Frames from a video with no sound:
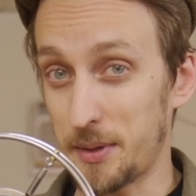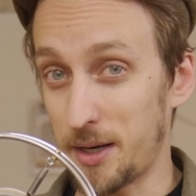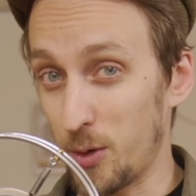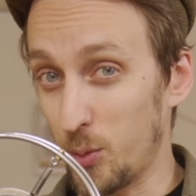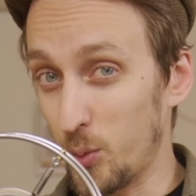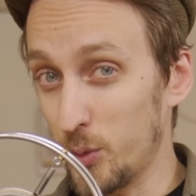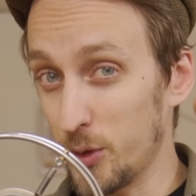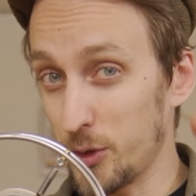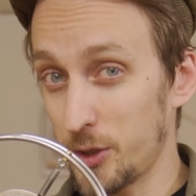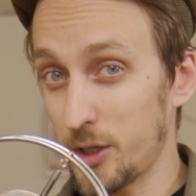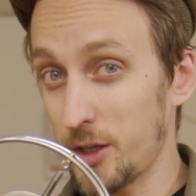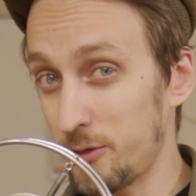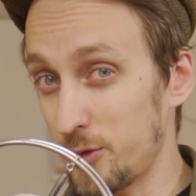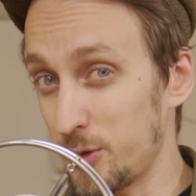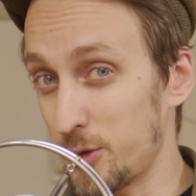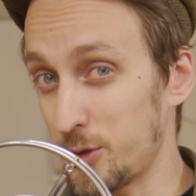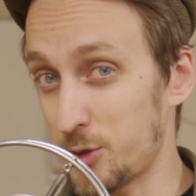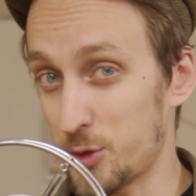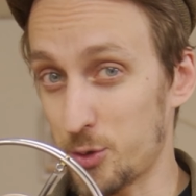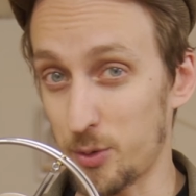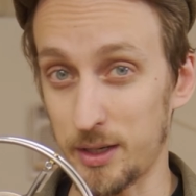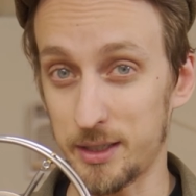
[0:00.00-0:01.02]
I will give you a
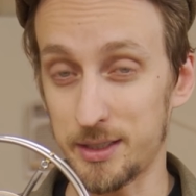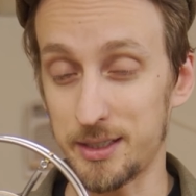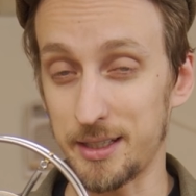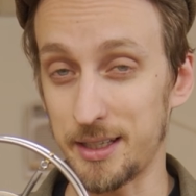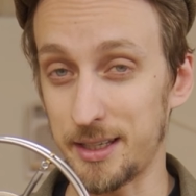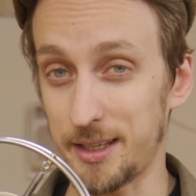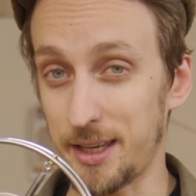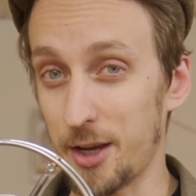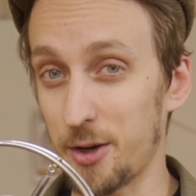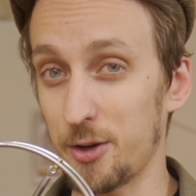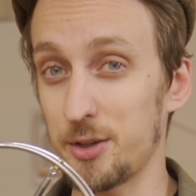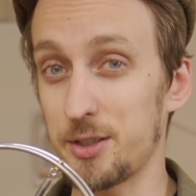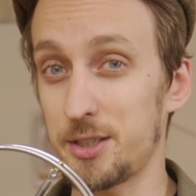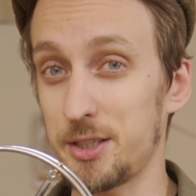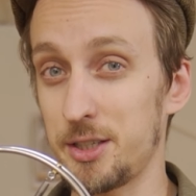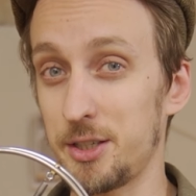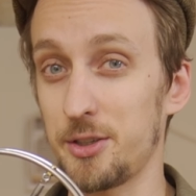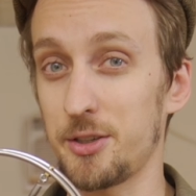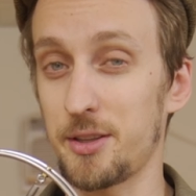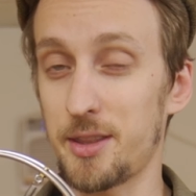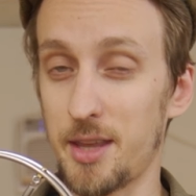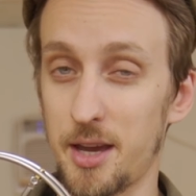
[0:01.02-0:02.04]
trick to
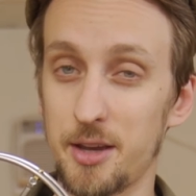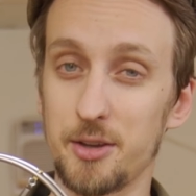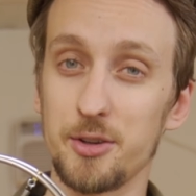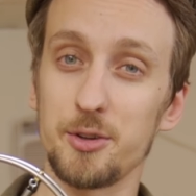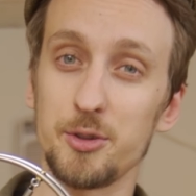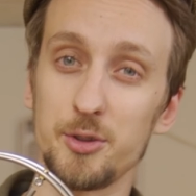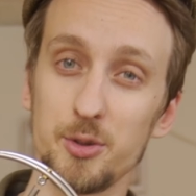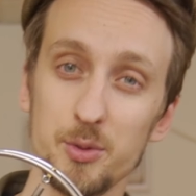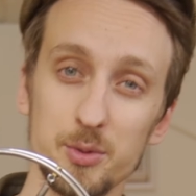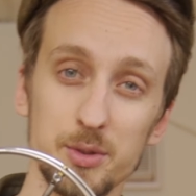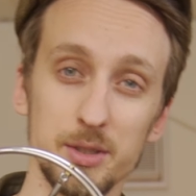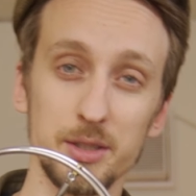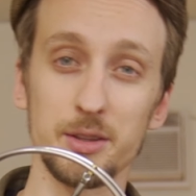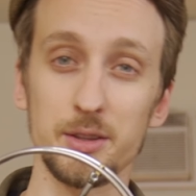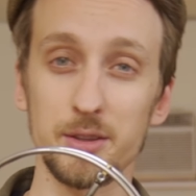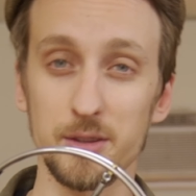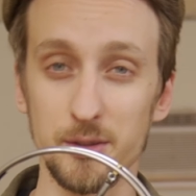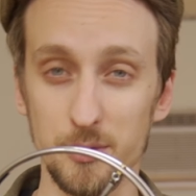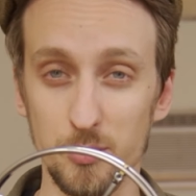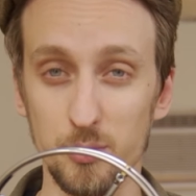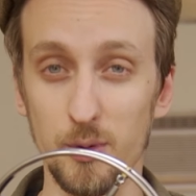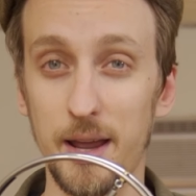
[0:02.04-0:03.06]
guarantee that you're using
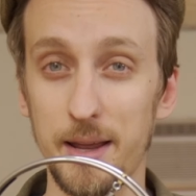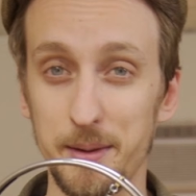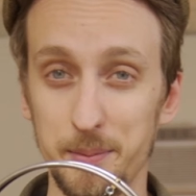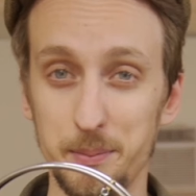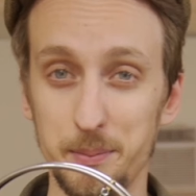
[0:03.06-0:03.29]
the right